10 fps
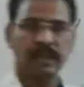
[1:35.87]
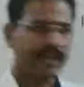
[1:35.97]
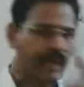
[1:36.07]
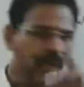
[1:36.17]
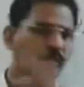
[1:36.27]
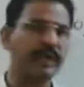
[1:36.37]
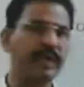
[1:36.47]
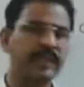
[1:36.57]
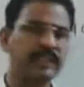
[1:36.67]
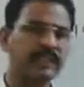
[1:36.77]
Can you
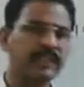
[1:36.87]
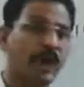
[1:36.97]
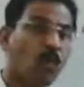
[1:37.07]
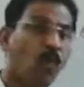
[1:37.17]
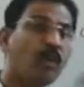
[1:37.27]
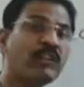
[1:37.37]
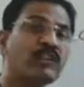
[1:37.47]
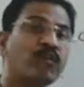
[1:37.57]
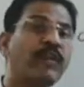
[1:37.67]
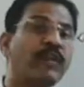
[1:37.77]
predict
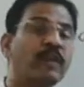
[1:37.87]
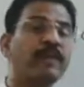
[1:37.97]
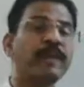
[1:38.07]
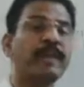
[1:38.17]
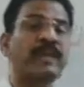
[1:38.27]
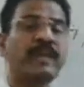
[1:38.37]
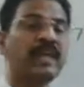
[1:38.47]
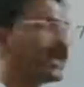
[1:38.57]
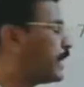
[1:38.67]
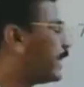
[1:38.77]
what will be
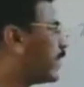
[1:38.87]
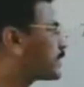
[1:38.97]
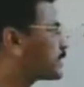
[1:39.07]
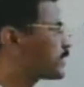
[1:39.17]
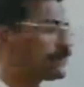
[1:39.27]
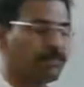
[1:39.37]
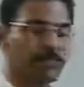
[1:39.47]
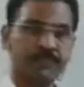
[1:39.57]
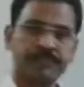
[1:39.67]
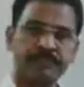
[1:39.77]
the next
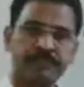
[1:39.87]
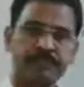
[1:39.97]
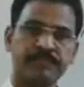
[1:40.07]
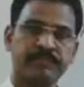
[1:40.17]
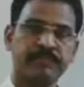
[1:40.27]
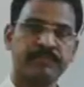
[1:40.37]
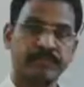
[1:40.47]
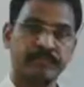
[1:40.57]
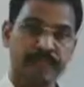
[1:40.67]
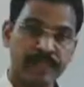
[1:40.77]
number?
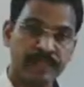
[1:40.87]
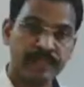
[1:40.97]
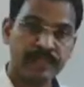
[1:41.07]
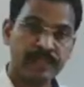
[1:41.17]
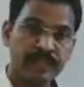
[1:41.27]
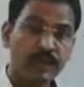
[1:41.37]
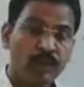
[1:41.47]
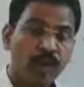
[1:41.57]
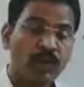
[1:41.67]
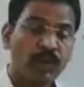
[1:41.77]
Yes?
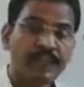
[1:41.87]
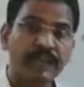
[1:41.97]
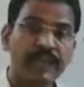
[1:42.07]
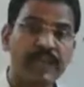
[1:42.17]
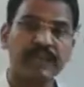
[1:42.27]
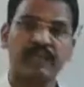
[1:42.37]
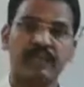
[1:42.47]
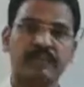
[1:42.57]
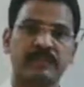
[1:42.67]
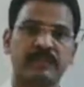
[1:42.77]
What is
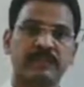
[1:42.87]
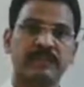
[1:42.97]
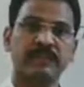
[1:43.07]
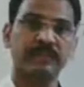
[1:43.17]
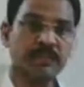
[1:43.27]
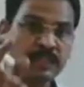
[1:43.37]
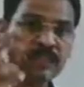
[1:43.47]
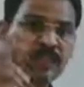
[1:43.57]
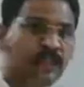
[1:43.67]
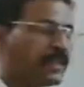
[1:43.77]
here?
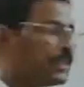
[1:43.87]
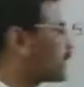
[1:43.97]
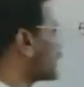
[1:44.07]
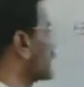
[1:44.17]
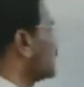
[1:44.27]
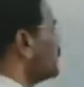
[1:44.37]
See here.